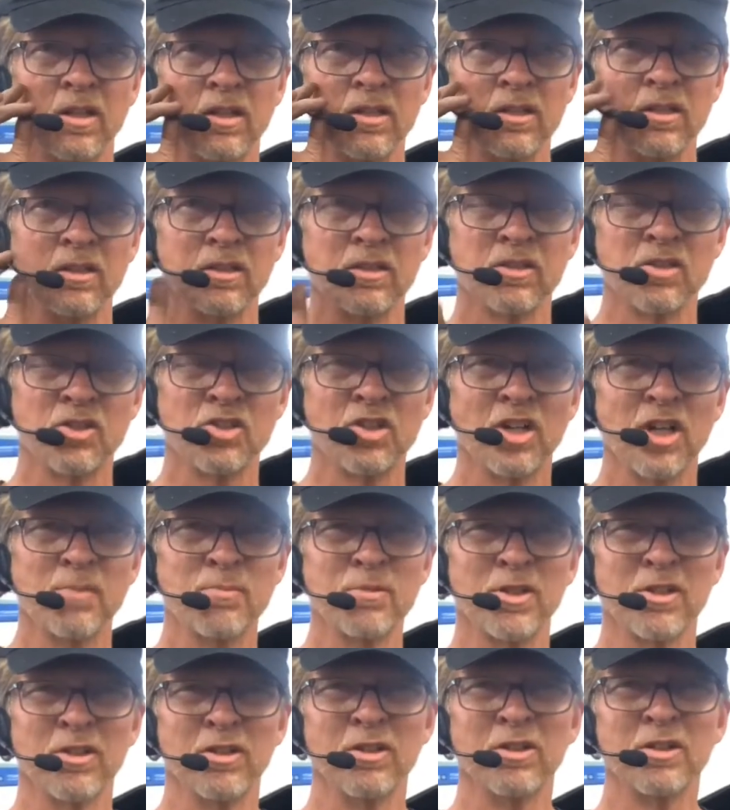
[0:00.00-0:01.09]
Shops had
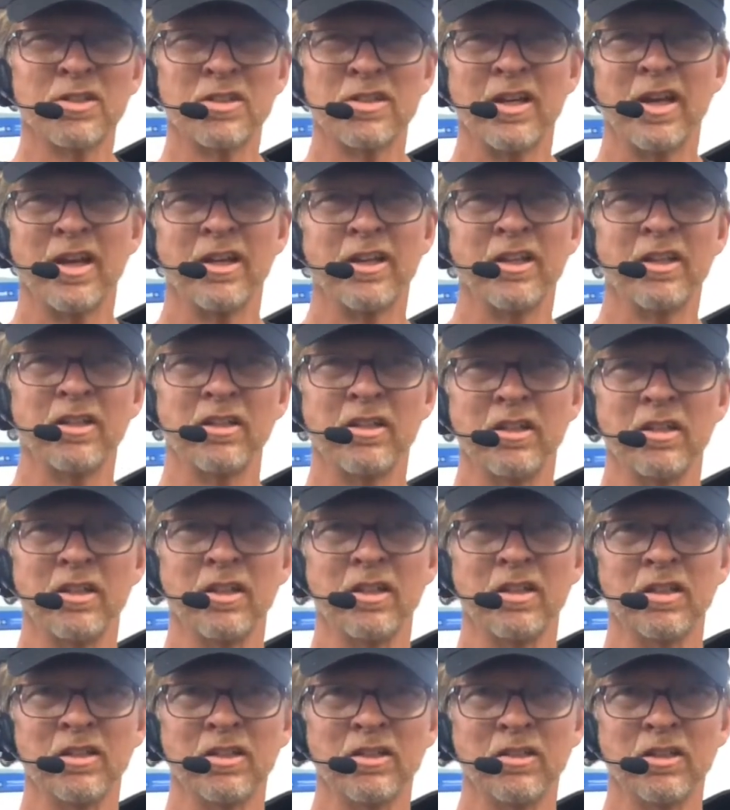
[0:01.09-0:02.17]
looked at it
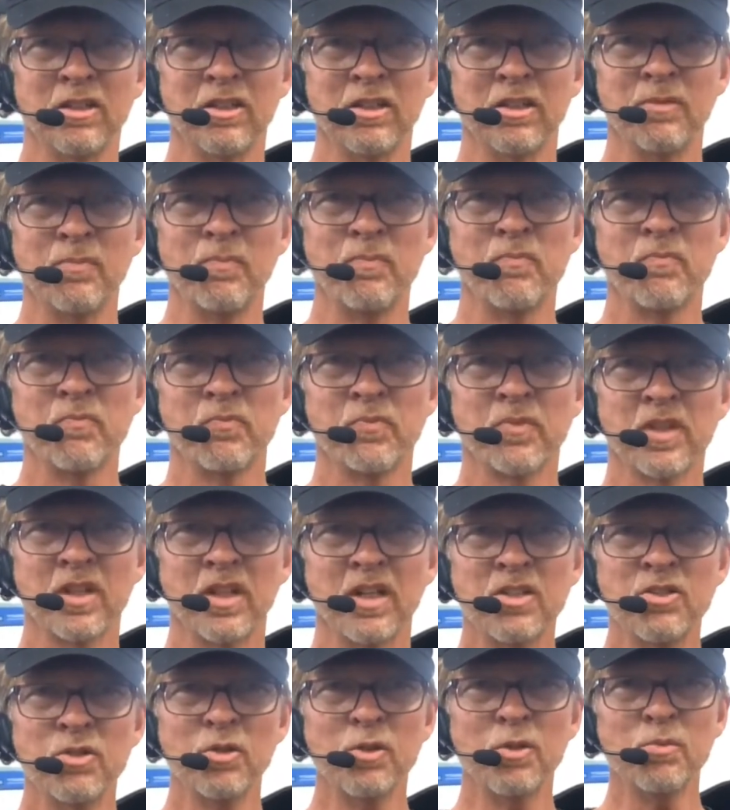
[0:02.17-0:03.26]
and I
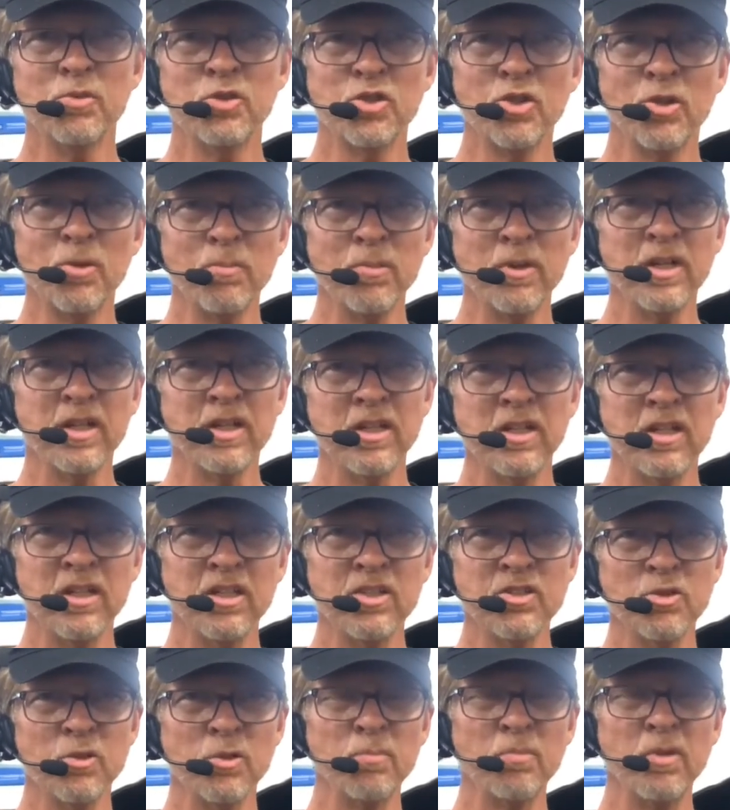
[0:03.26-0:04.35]
told him, sure, bring it in. So
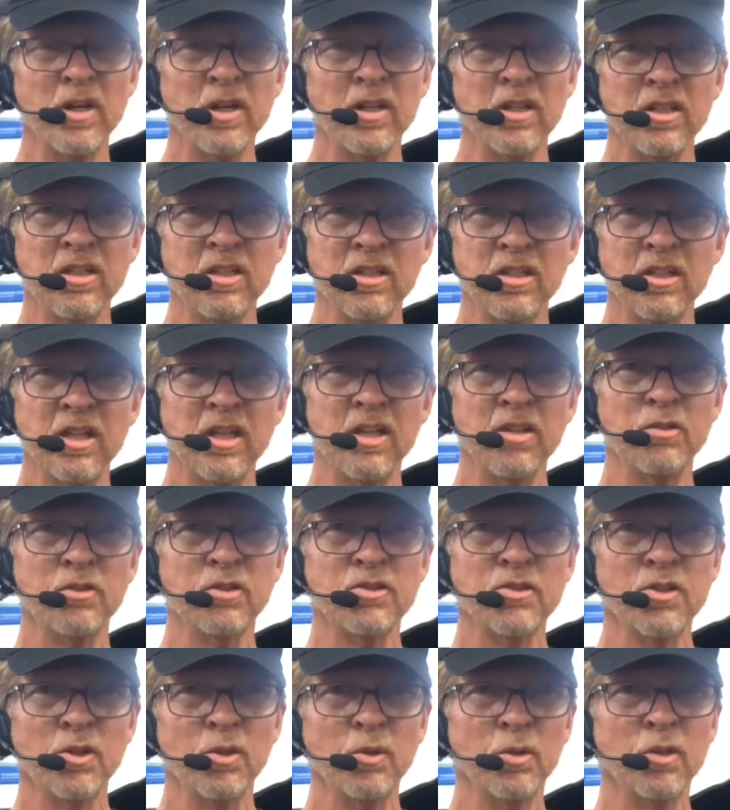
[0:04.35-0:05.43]
he brought it in today on the
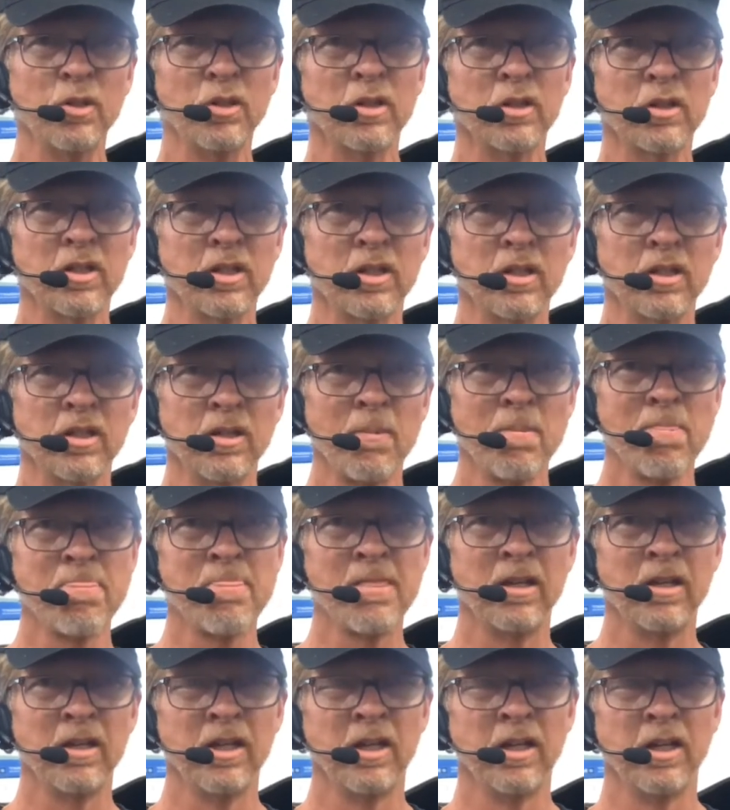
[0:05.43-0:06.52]
tow hook. And
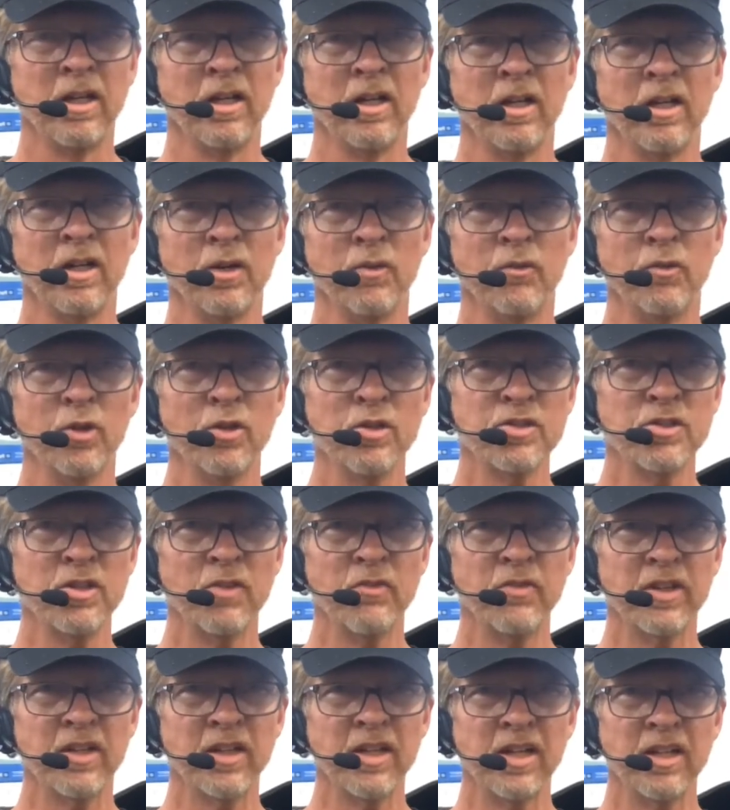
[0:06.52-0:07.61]
first off, I
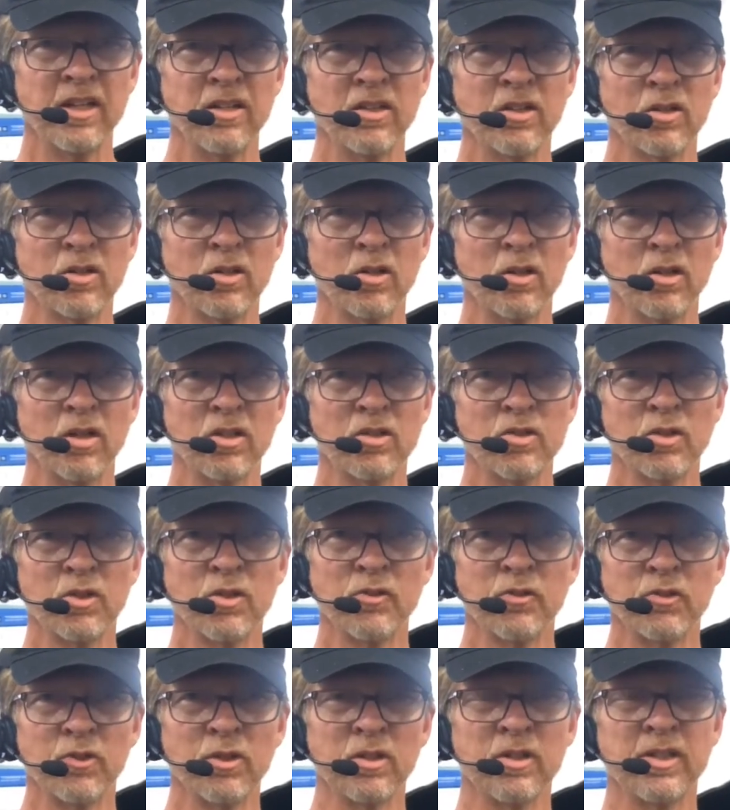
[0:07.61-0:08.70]
got in the car and I took it
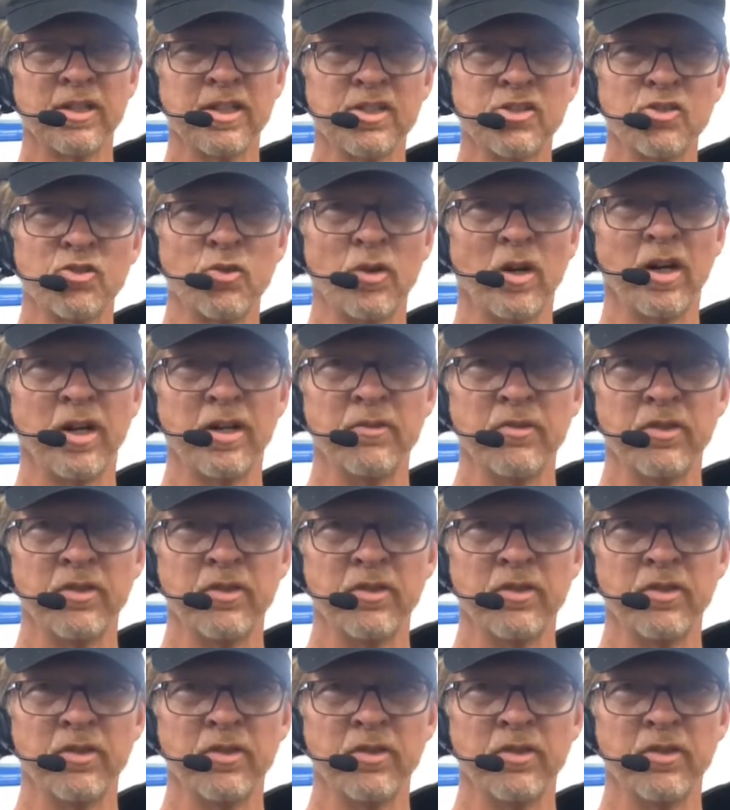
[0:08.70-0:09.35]
for a test drive.